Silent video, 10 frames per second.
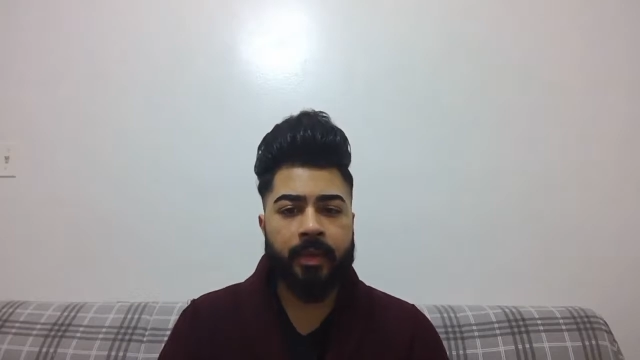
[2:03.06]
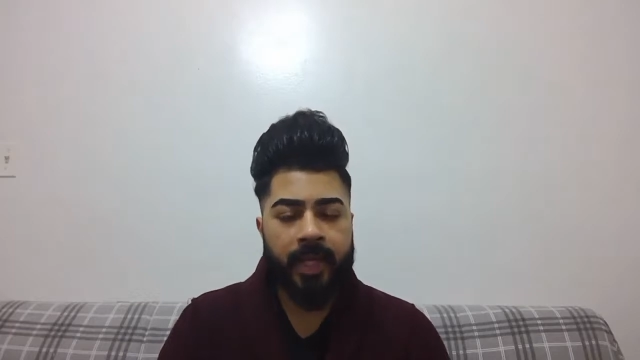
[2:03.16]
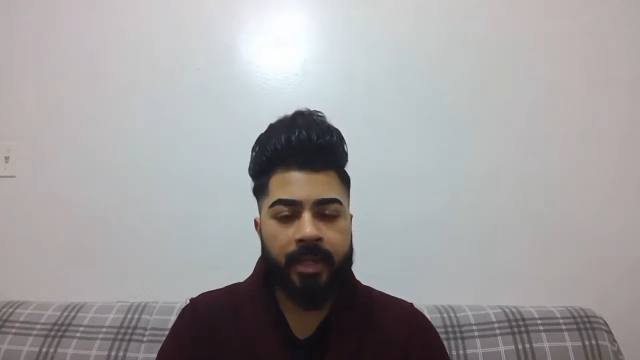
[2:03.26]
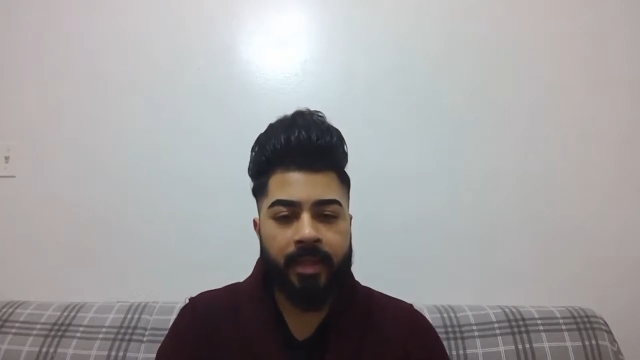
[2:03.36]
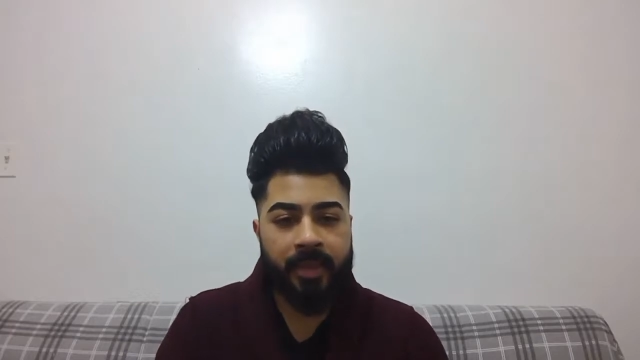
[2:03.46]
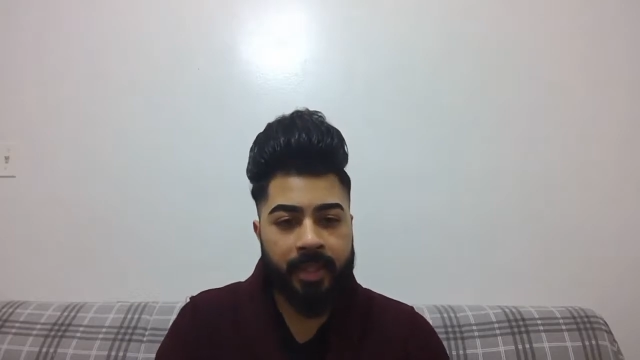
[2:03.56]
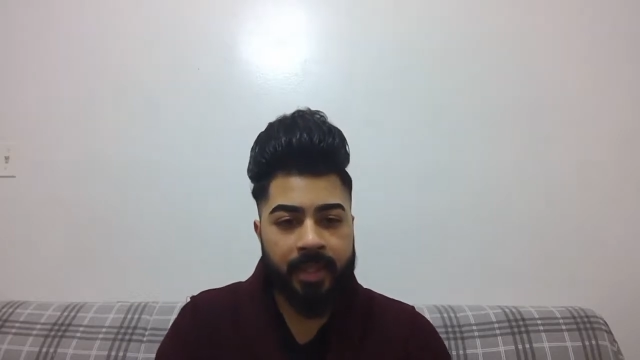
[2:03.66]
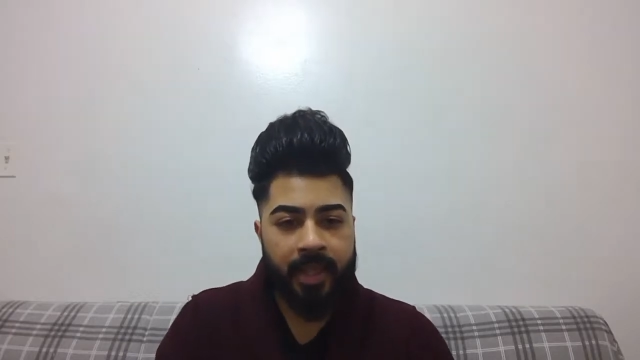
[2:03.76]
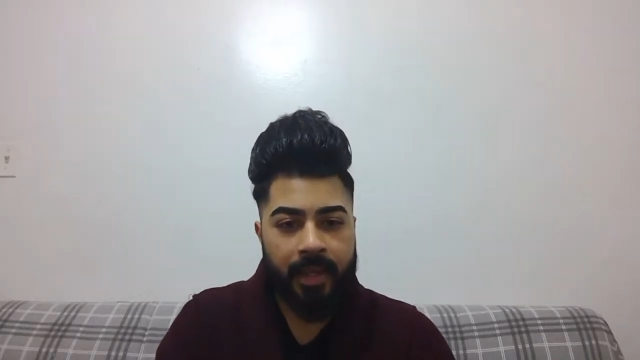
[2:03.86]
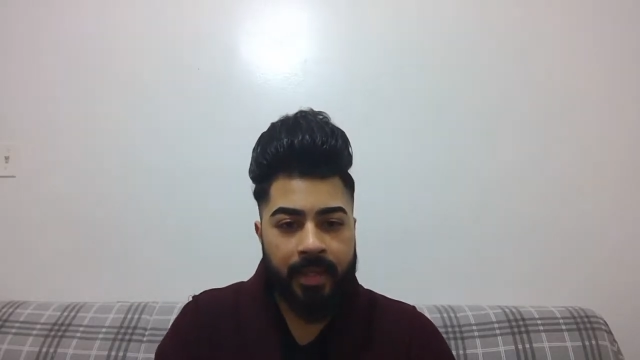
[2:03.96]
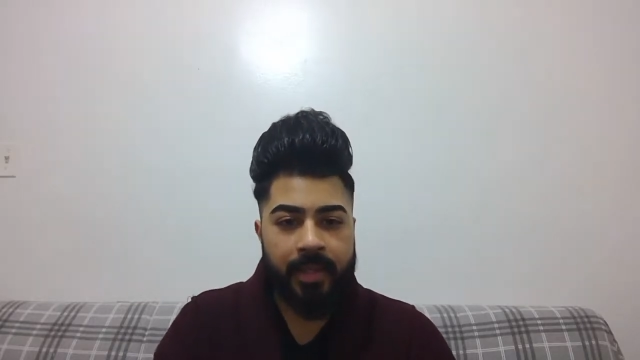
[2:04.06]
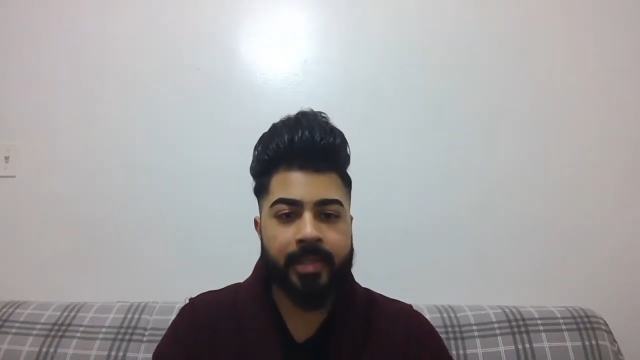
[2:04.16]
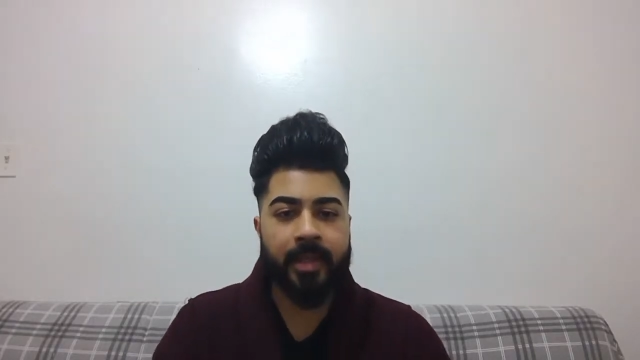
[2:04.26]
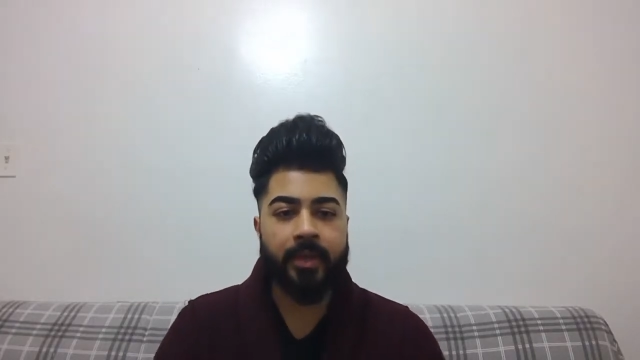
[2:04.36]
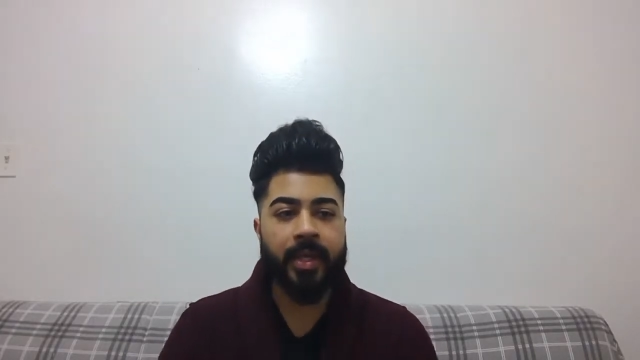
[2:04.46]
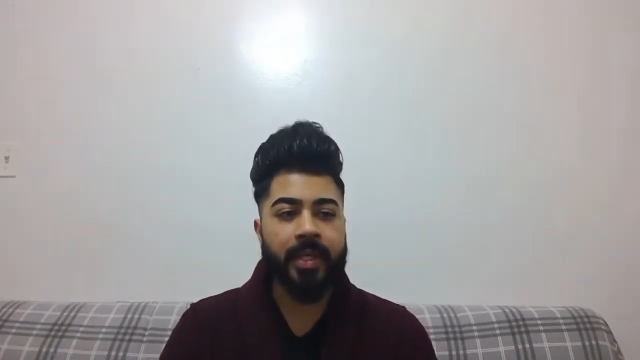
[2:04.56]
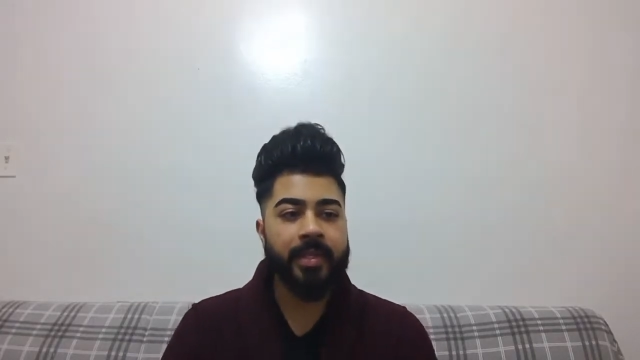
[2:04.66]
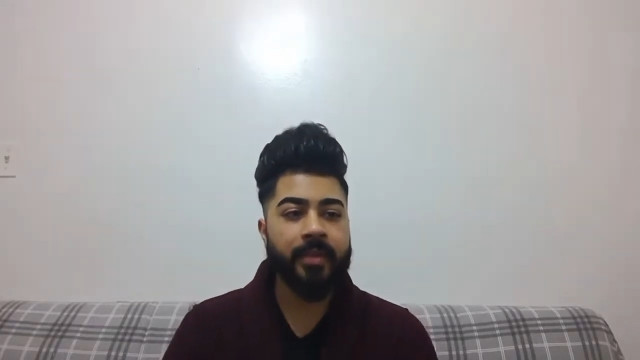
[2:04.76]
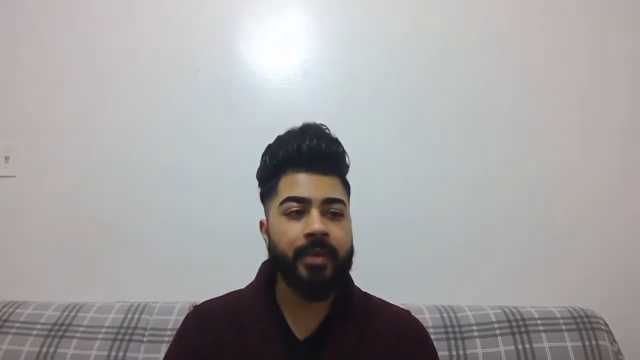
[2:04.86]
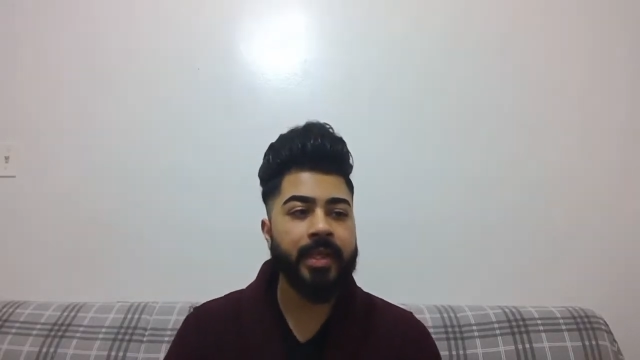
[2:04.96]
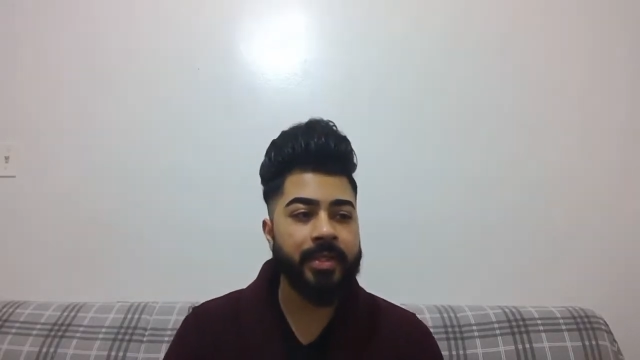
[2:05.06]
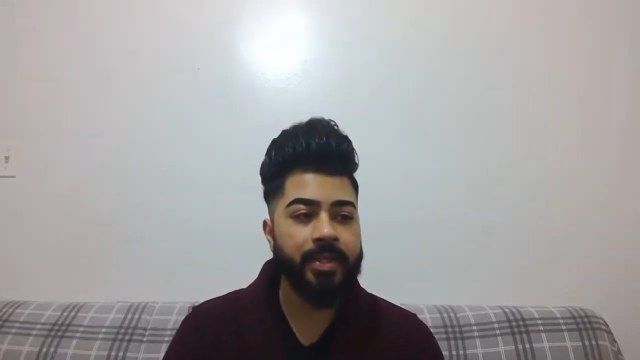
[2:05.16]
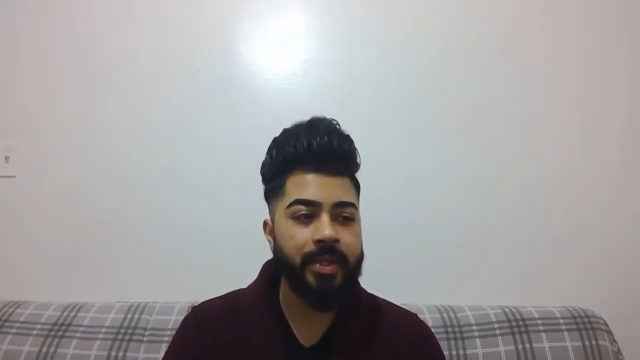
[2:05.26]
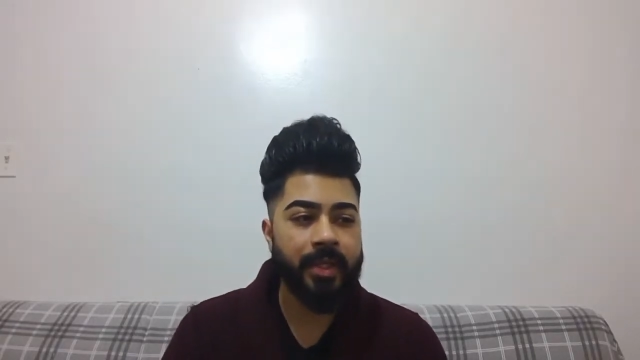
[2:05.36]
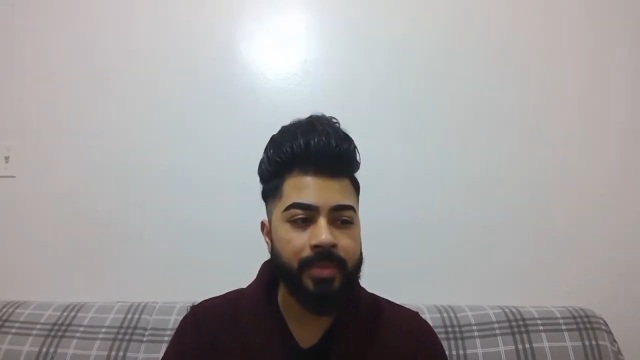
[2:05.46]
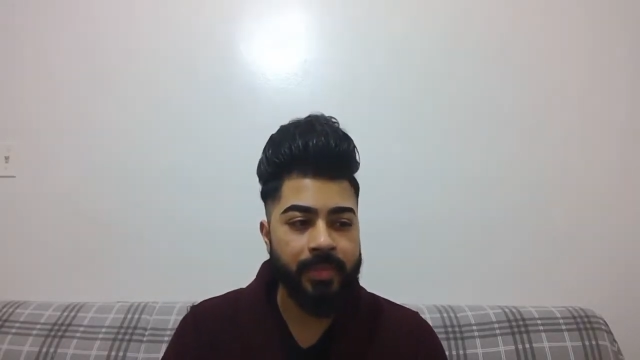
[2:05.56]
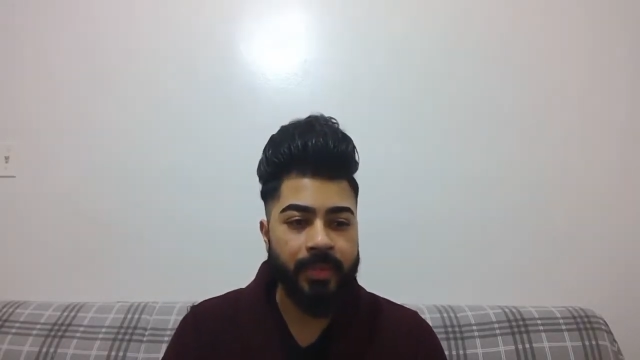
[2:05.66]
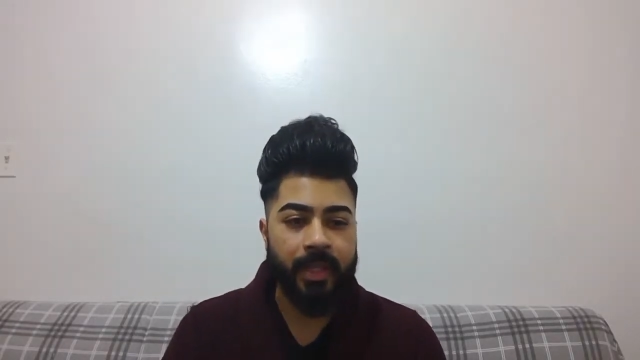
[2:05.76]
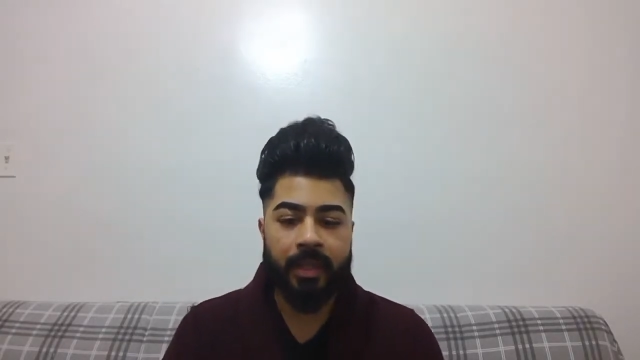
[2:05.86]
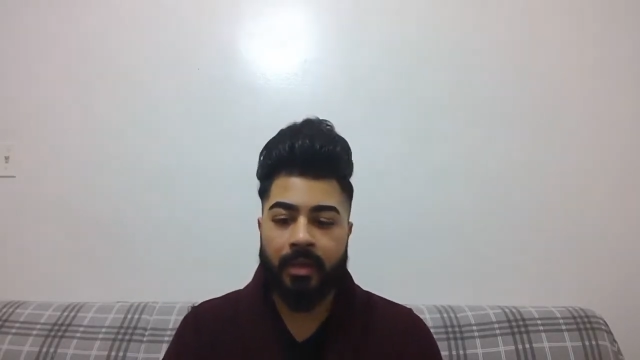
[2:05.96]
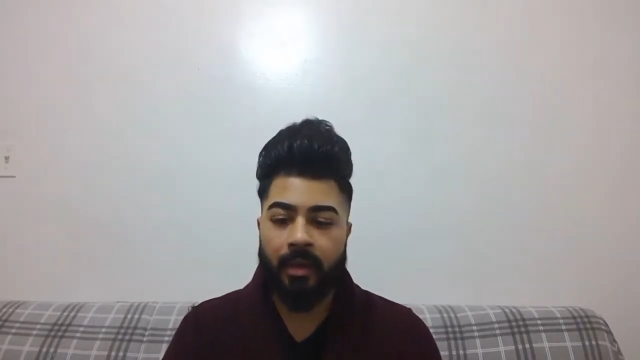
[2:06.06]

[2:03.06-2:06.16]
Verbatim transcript: the great thing about that is that you get to go on these trips with